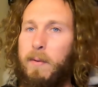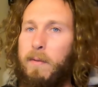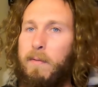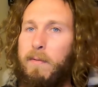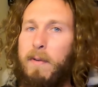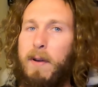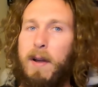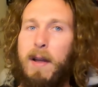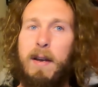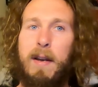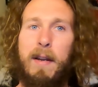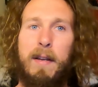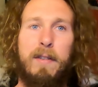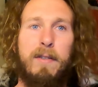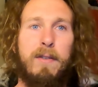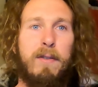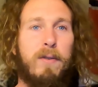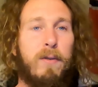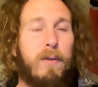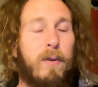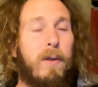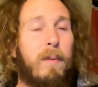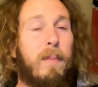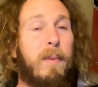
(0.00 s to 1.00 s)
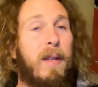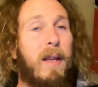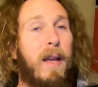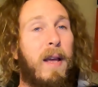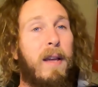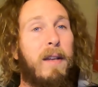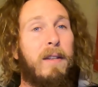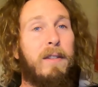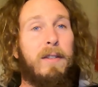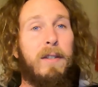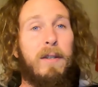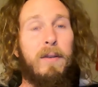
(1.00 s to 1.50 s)
We find extremely
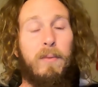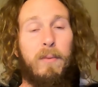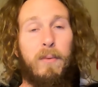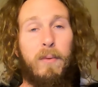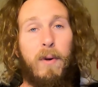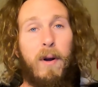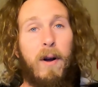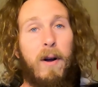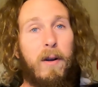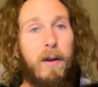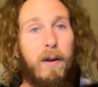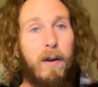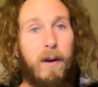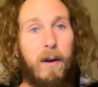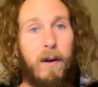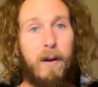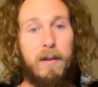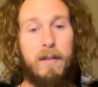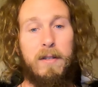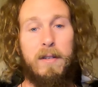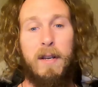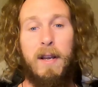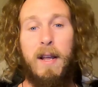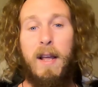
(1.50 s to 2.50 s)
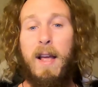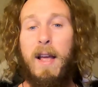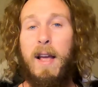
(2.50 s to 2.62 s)
ancient rock art